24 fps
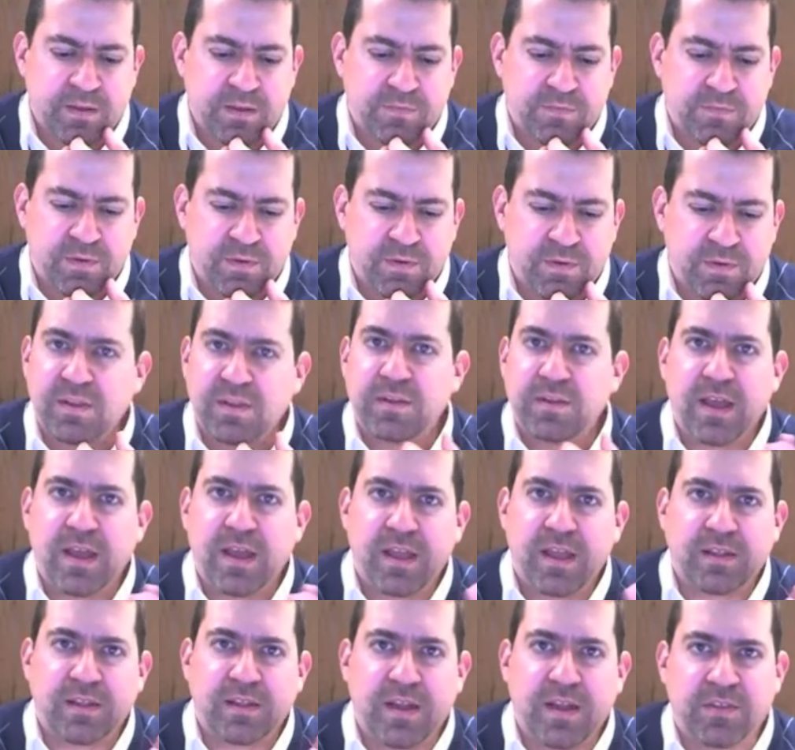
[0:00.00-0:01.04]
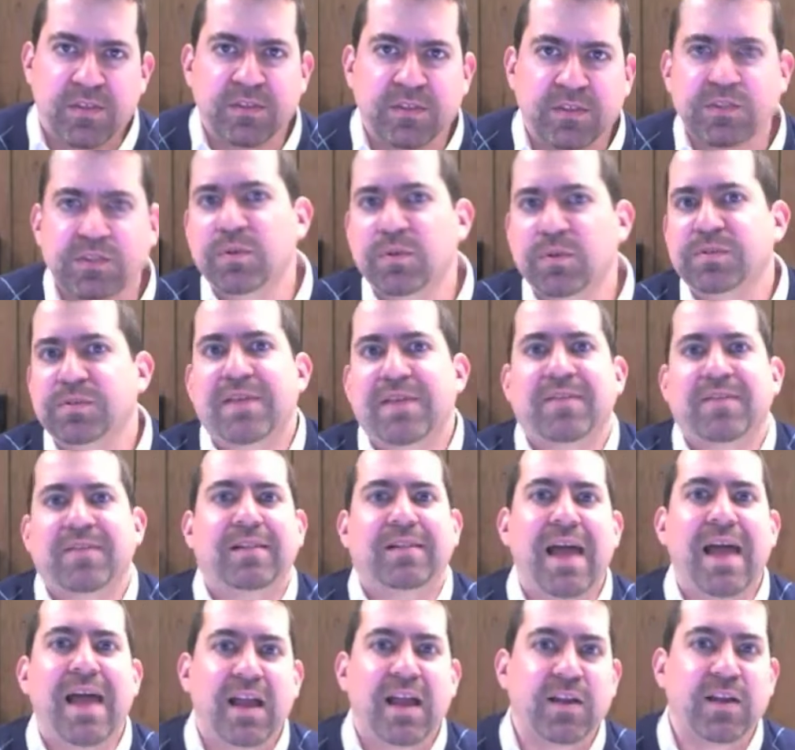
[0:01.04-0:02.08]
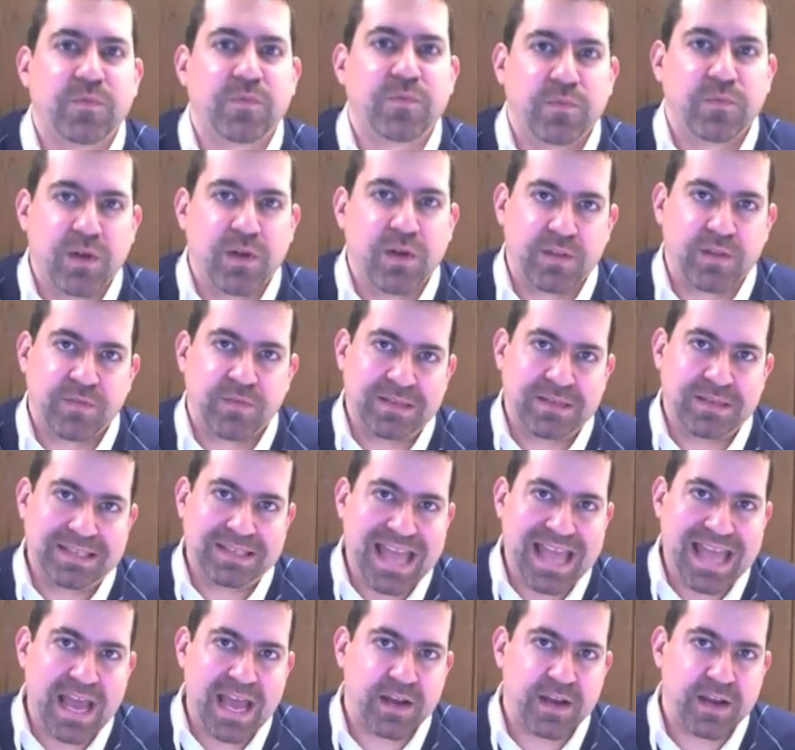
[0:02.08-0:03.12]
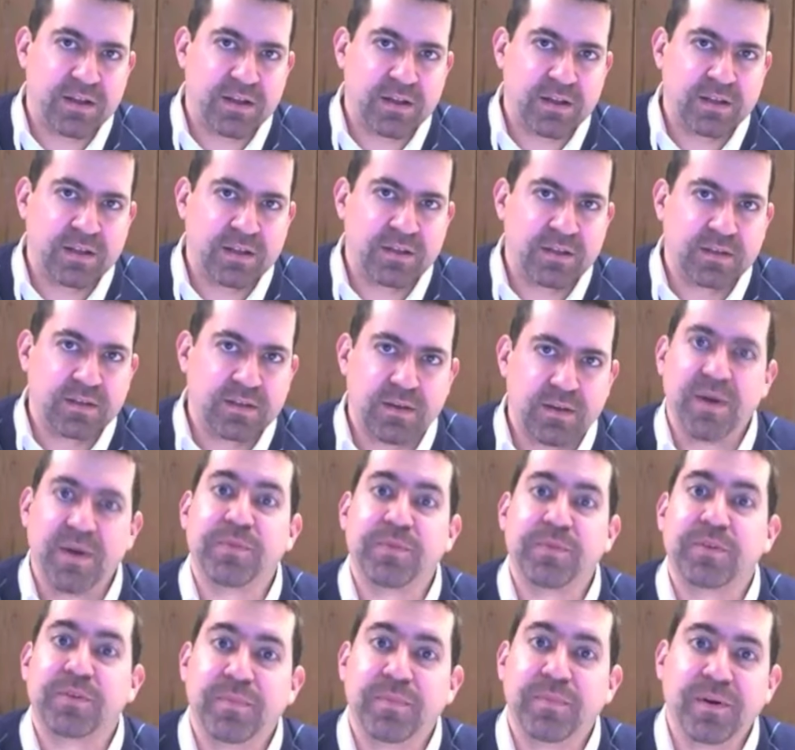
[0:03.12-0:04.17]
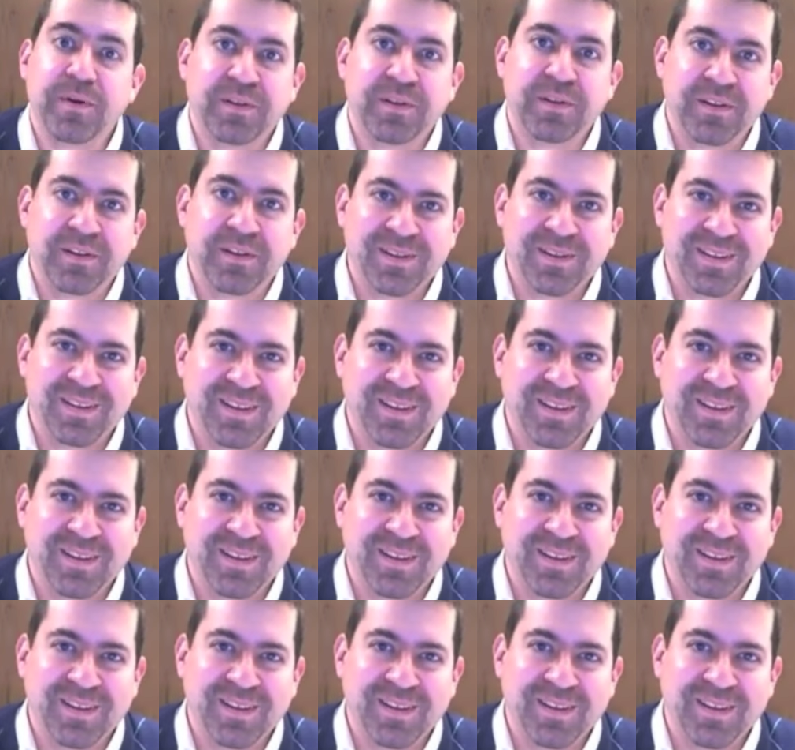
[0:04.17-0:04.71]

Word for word: frankly, I think schools have a lack of relevant data about their building.